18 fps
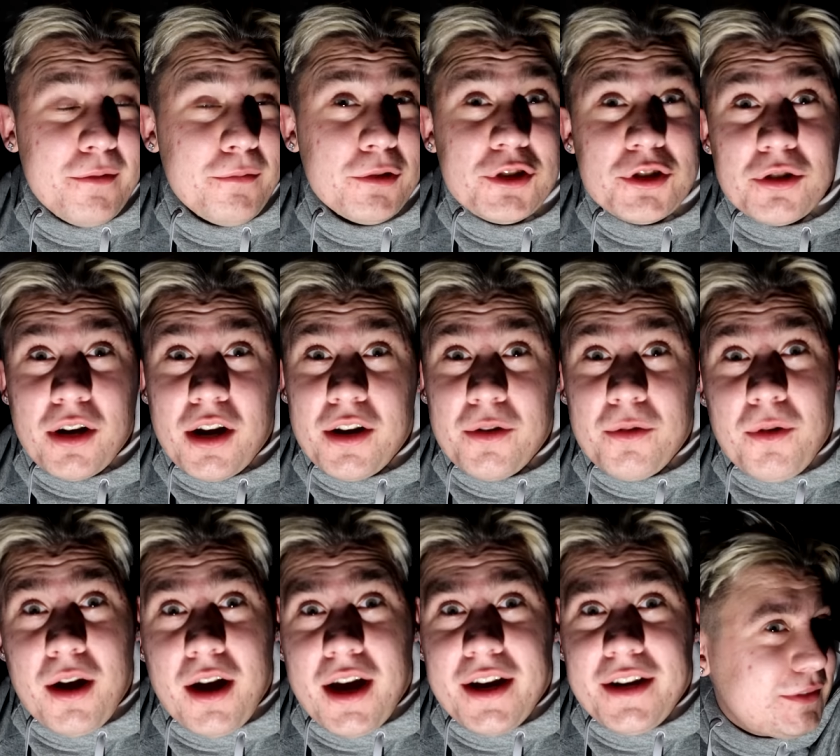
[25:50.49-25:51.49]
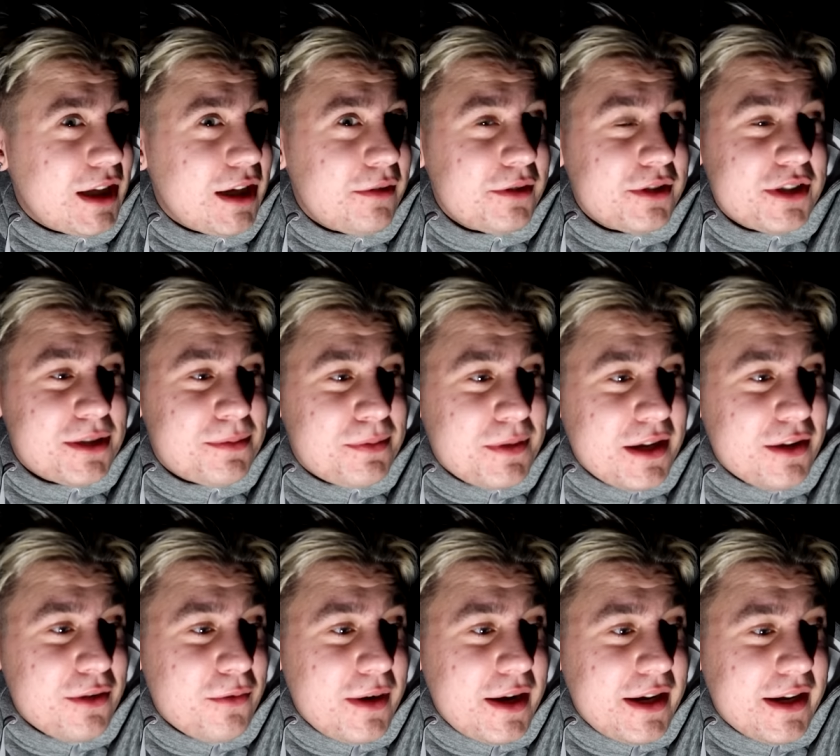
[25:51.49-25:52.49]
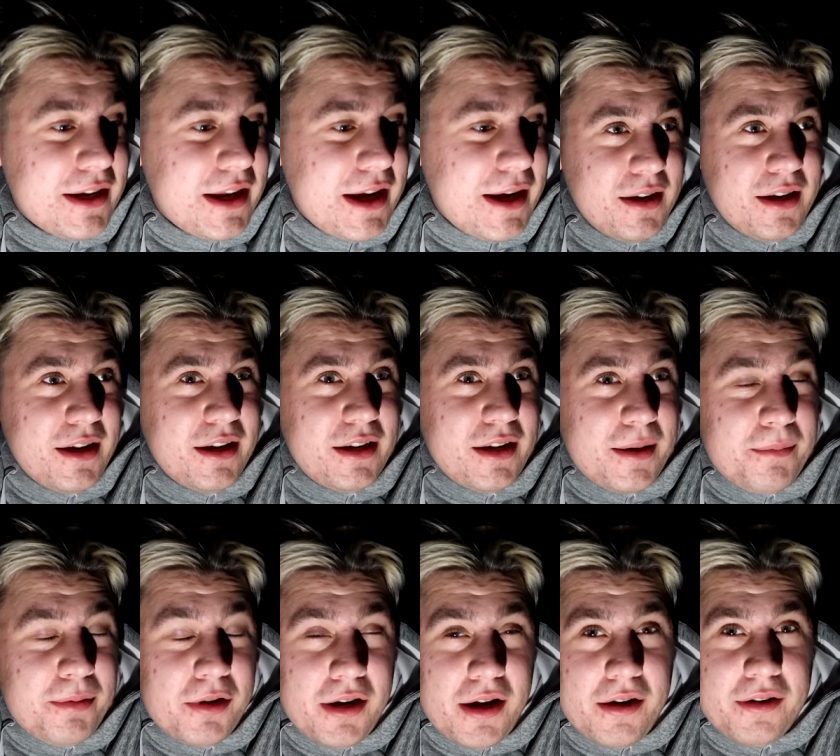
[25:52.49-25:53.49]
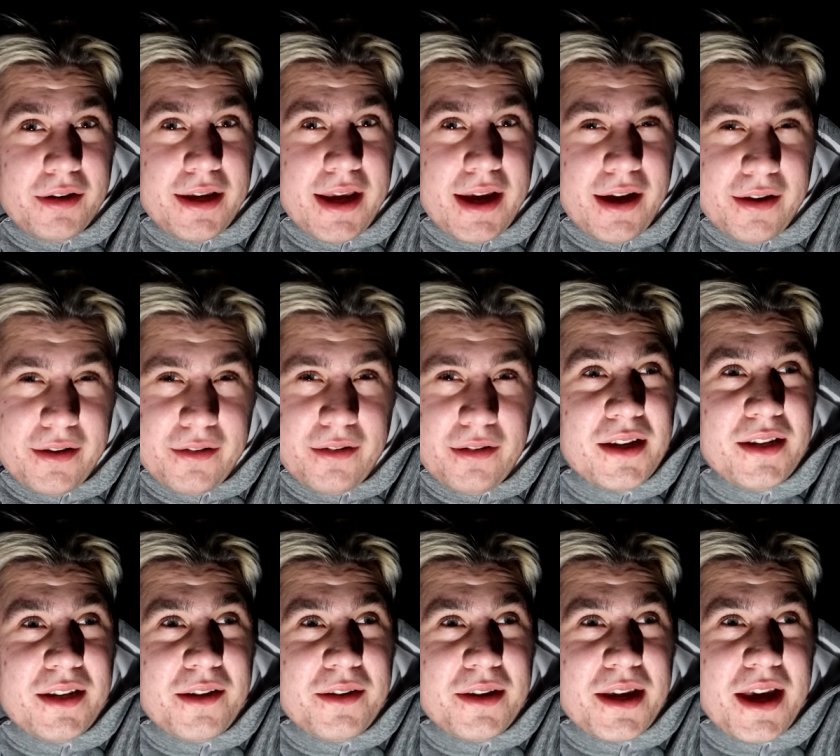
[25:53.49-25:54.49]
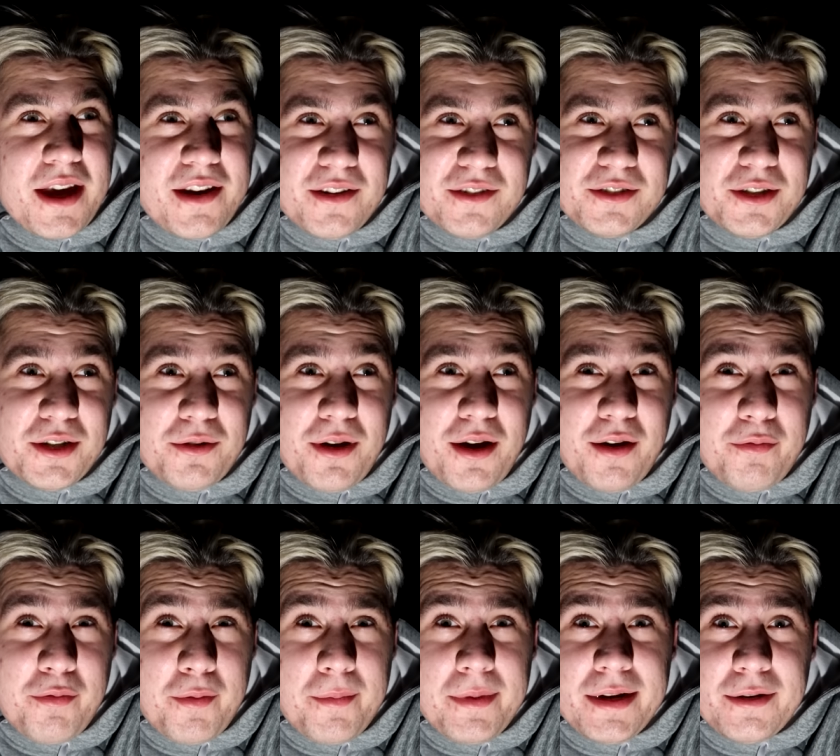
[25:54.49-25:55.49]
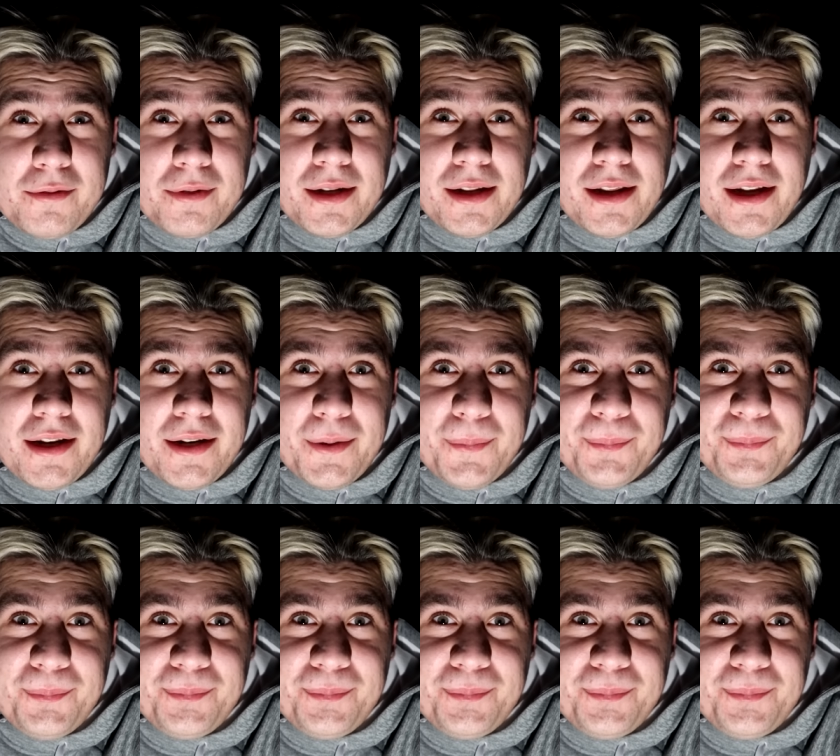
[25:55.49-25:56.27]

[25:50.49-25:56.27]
But Toronto won. Now we're just playing the waiting game. And I put out a candle. And now the candle's too hot for me to relight it.